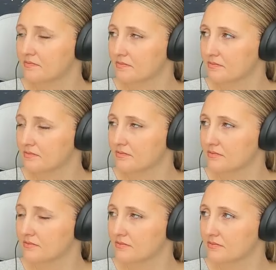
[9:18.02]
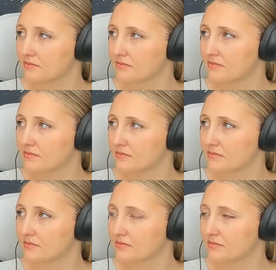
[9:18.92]

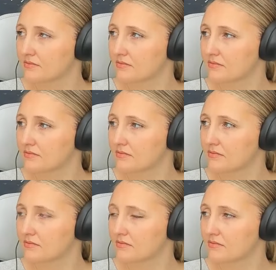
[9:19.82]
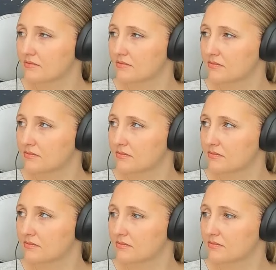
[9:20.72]

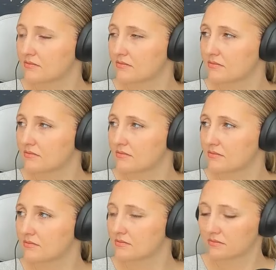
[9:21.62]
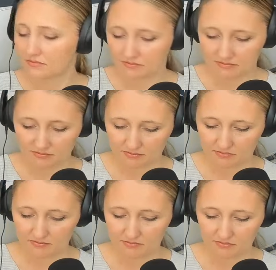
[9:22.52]

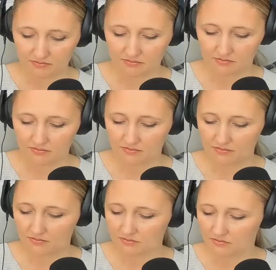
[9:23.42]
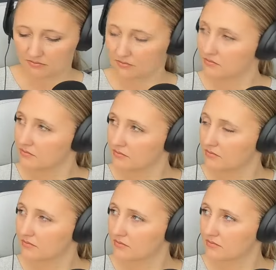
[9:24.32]

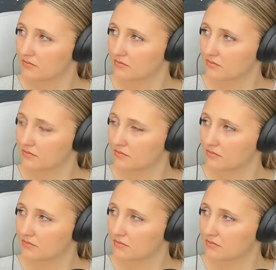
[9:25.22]
The person shown says nothing.